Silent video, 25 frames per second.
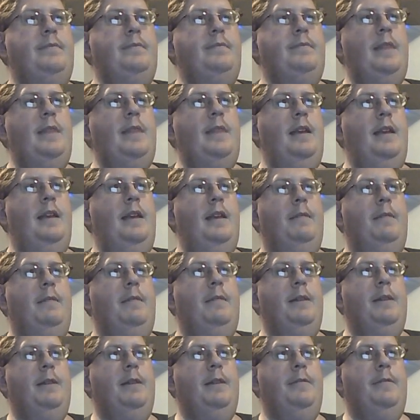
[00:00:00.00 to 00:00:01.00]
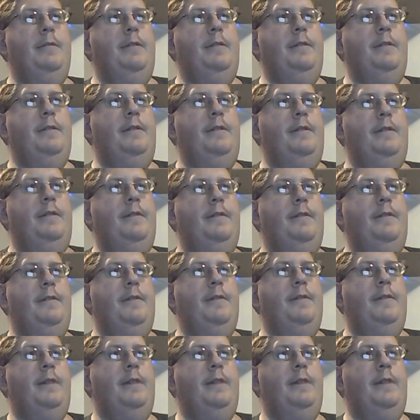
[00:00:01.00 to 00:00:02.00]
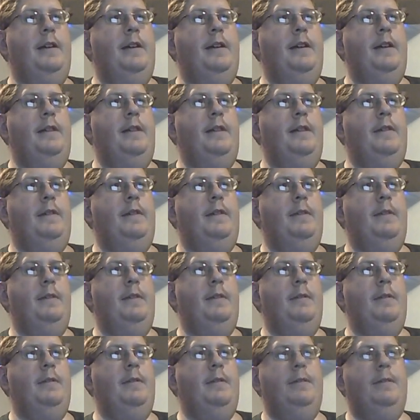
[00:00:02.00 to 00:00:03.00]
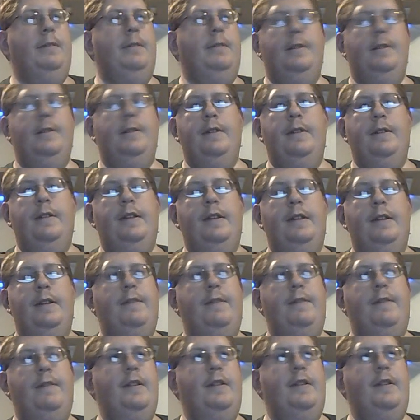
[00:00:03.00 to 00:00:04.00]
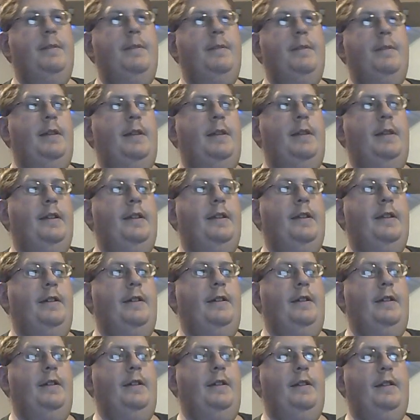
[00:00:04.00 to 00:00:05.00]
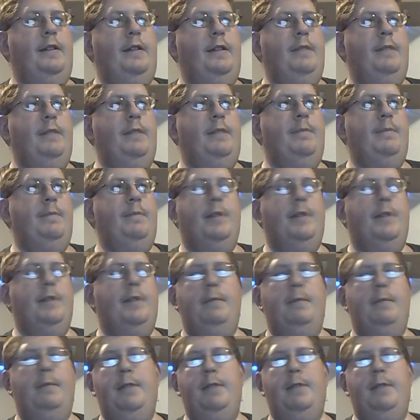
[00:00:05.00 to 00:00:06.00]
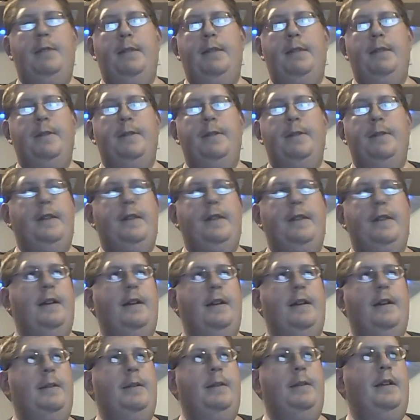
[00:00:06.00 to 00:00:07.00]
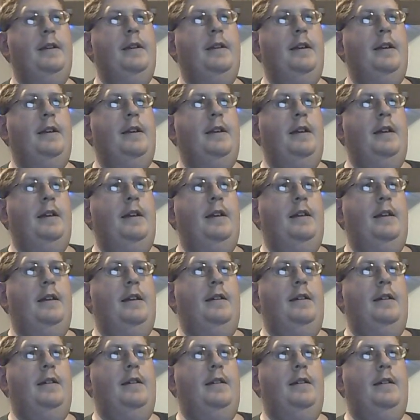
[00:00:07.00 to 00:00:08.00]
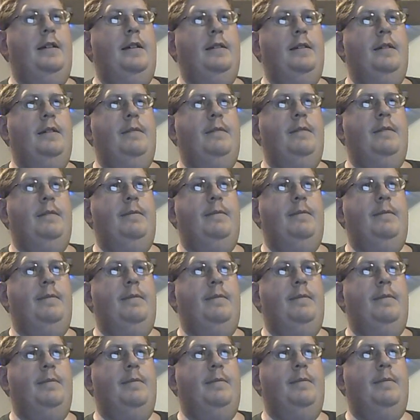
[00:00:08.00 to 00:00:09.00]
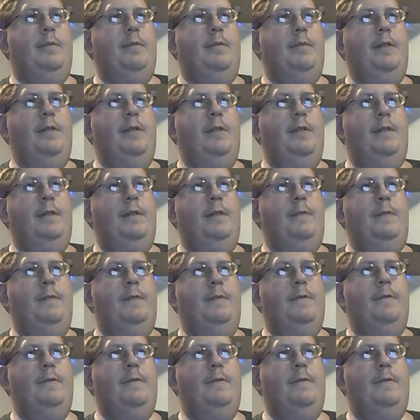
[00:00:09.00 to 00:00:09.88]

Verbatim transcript: and what I'm going to do is, first of all, I have a program called seven zip installed. It's probably the most common uh, program for